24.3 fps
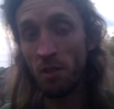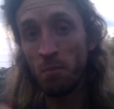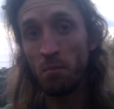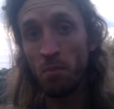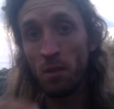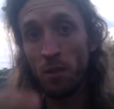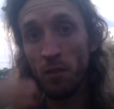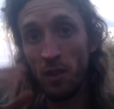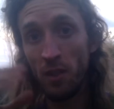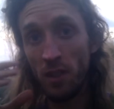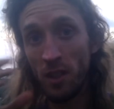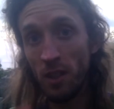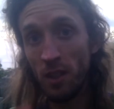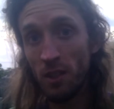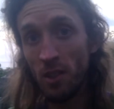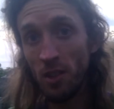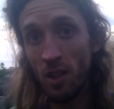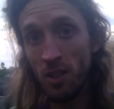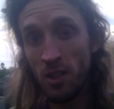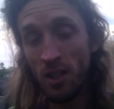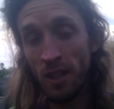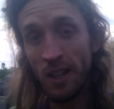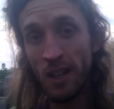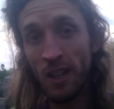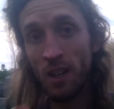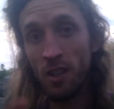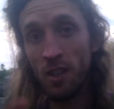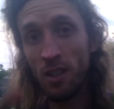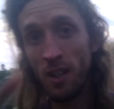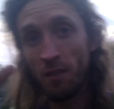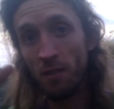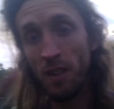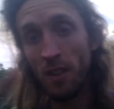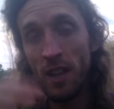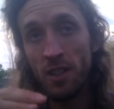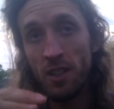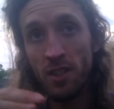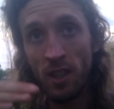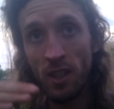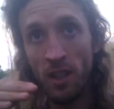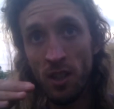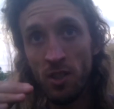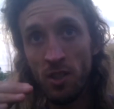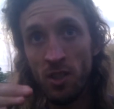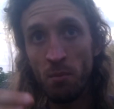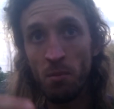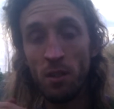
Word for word: But if you're detoxing hard, you'll have less energy,